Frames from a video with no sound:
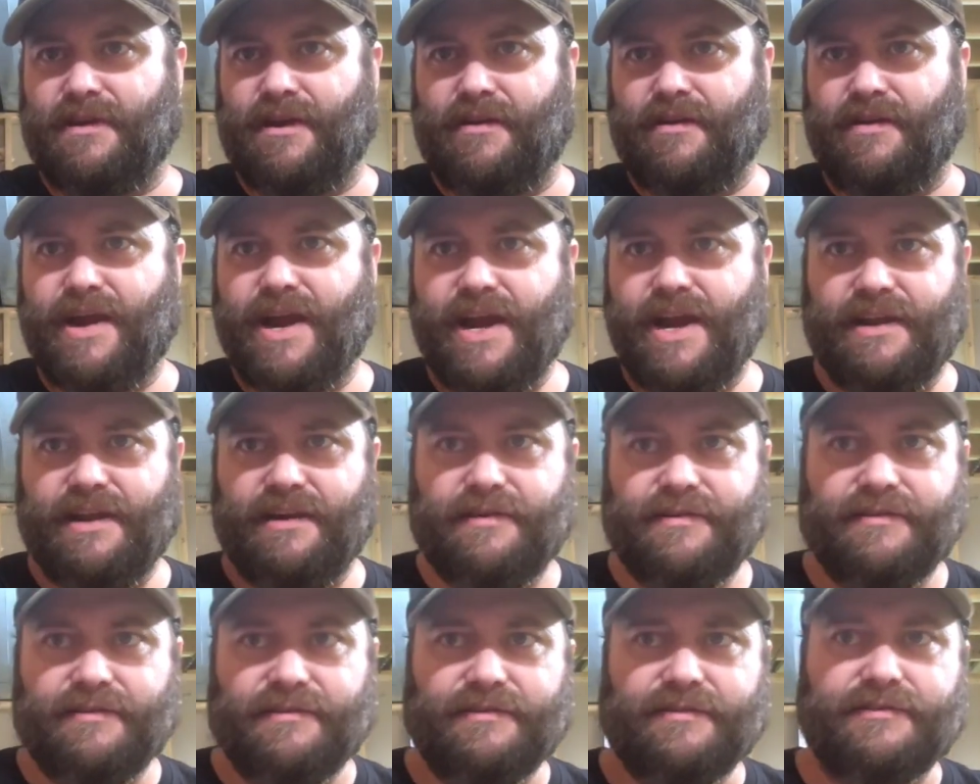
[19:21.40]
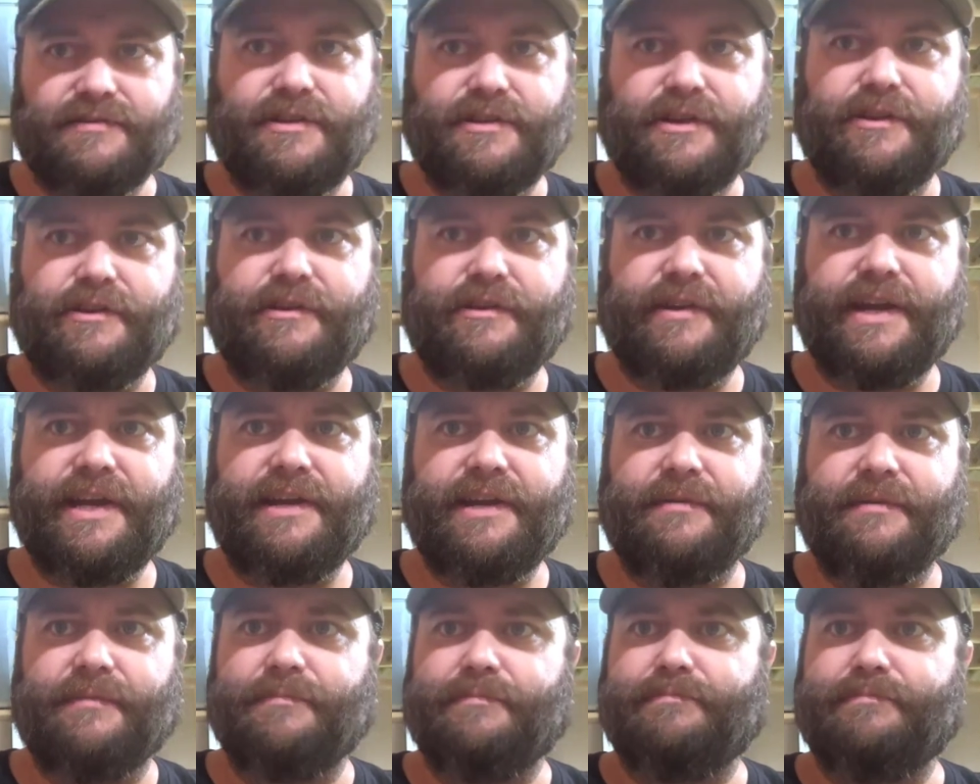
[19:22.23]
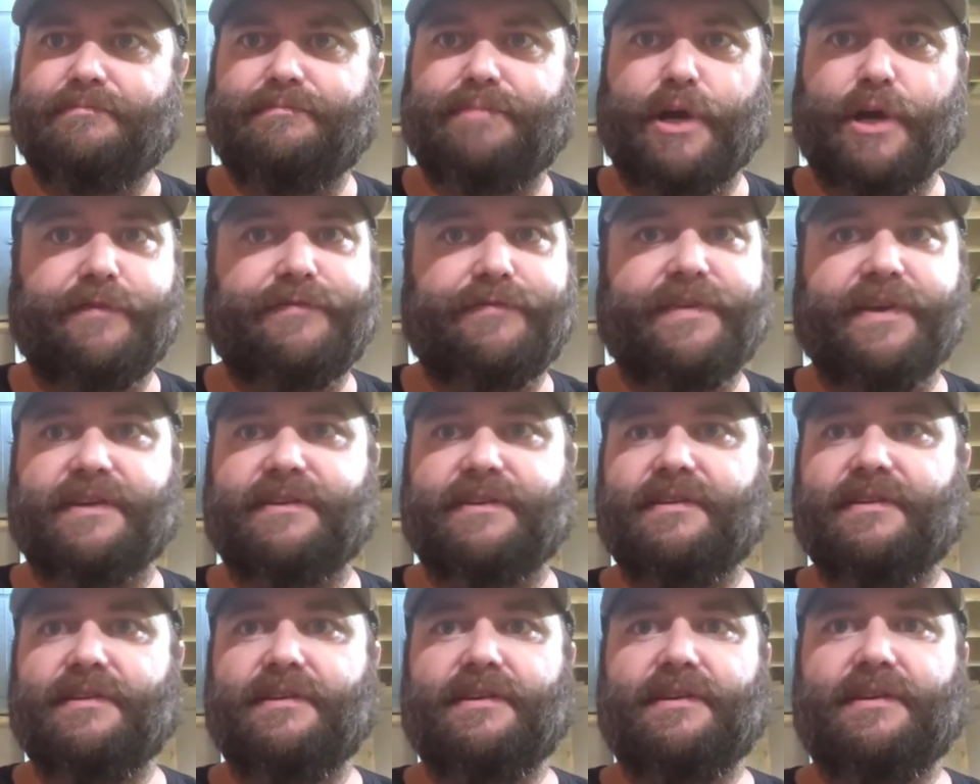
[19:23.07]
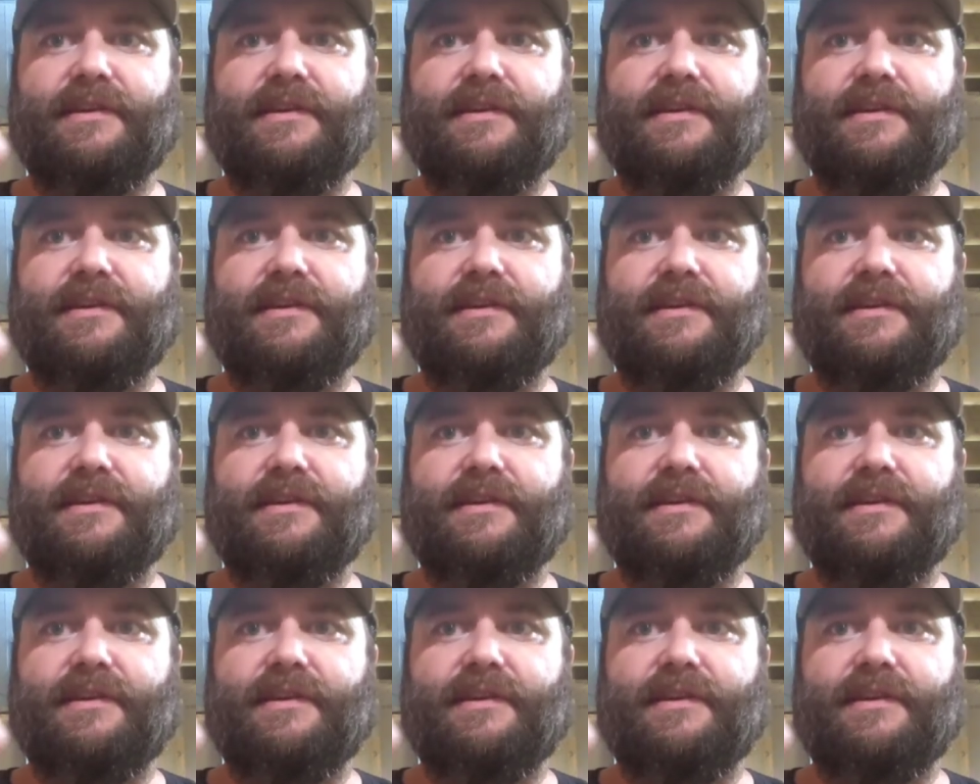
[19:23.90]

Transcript: All right, turn green. Perfect.